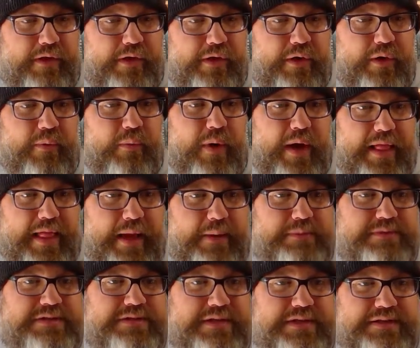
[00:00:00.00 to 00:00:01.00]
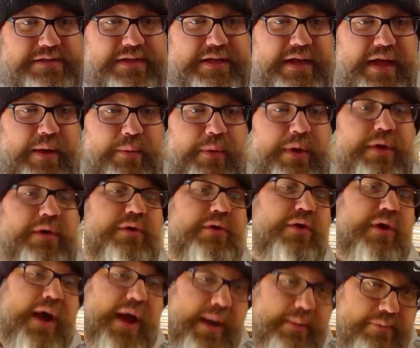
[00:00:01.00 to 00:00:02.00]
you know, while I was listening, I went and
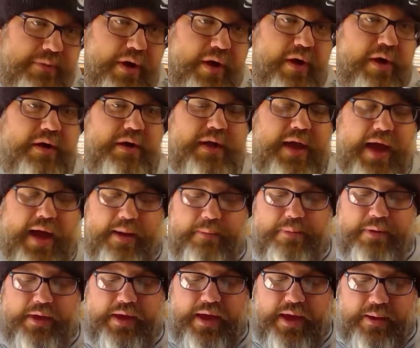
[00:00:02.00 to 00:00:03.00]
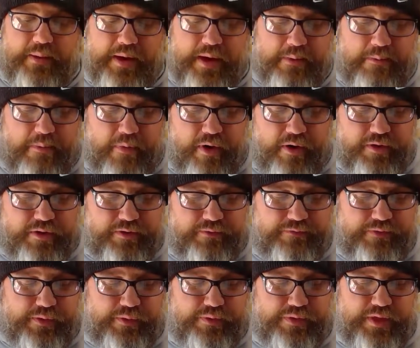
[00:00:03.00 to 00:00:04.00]
grabbed the hard copy and marked a
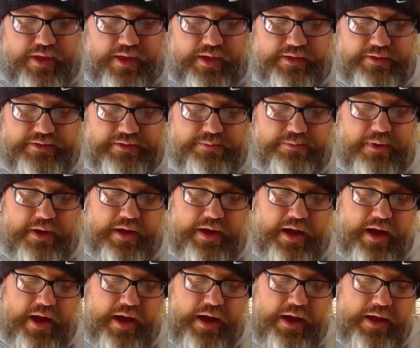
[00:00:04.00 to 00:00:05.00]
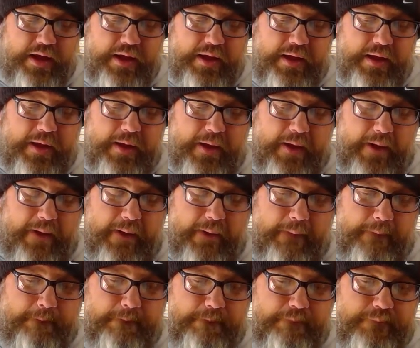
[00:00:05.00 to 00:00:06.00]
few things. But
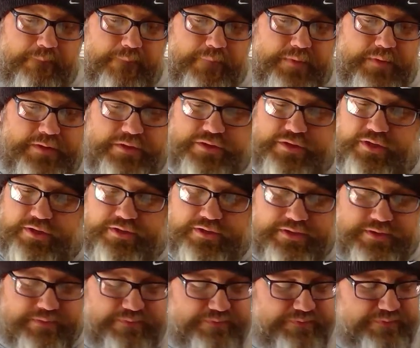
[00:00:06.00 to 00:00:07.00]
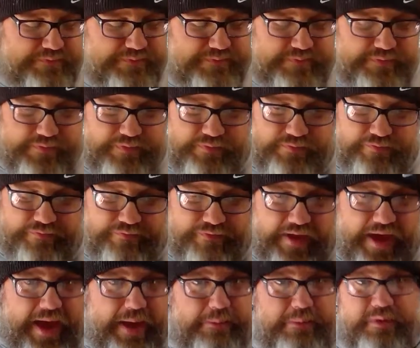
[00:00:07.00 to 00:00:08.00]
just some
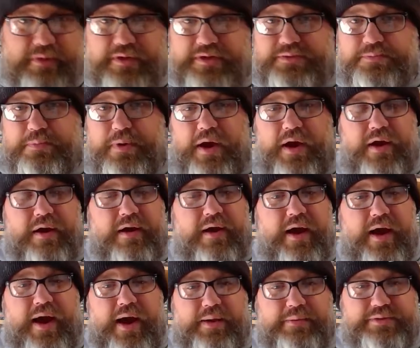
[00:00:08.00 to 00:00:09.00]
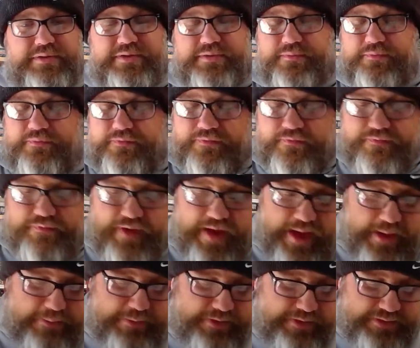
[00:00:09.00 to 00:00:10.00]
fabulous paragraphs, some
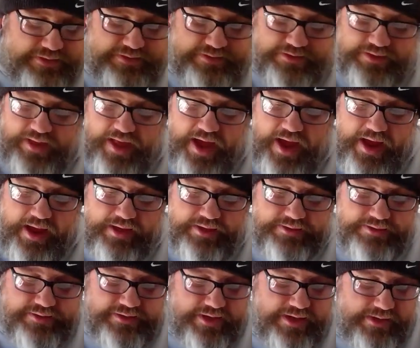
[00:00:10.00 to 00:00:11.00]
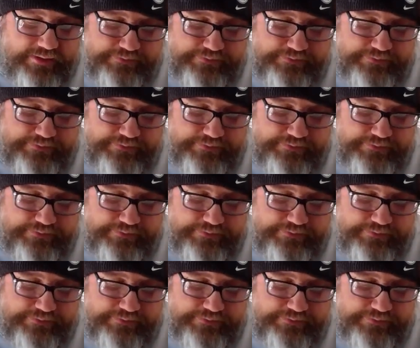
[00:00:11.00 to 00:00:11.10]
fabulous lines.